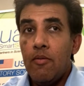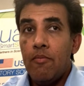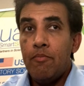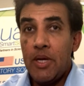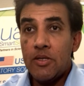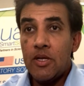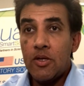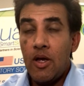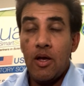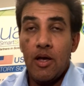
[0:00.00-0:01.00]
business
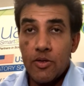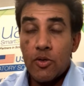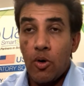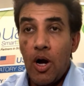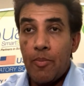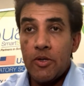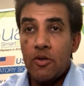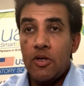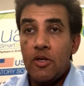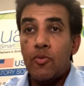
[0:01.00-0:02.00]
store
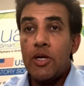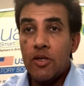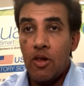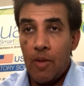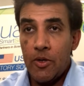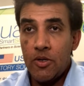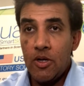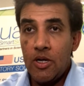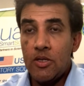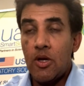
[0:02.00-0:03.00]
opportunities, retail
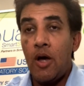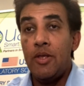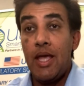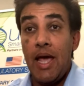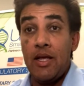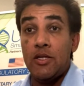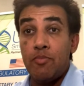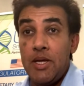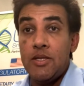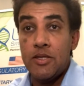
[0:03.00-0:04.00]
opportunities on the
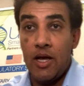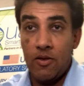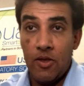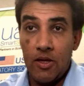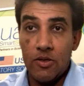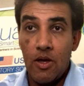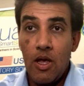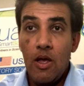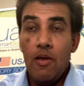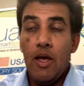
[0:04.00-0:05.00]
NHP side of things.
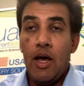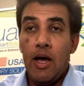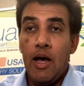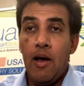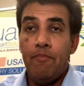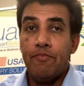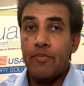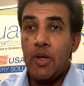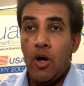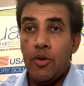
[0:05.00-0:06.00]

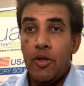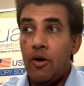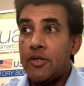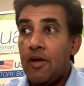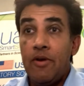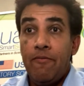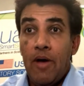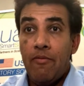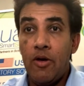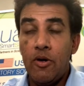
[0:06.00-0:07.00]
There are
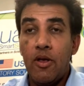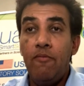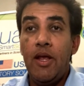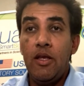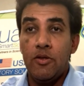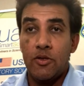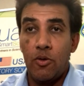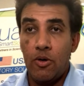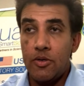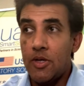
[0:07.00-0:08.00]
7,500 convenience
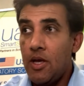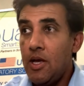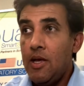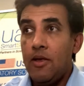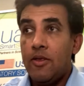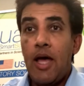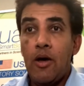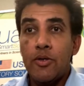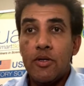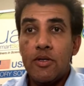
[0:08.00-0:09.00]
stores,
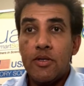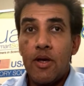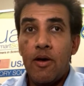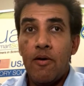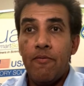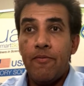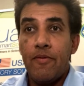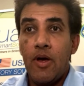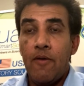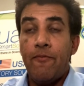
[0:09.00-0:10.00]
thousands of
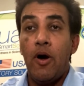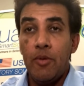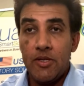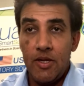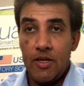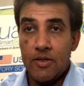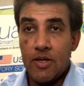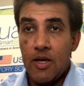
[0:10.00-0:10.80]
pharmacies,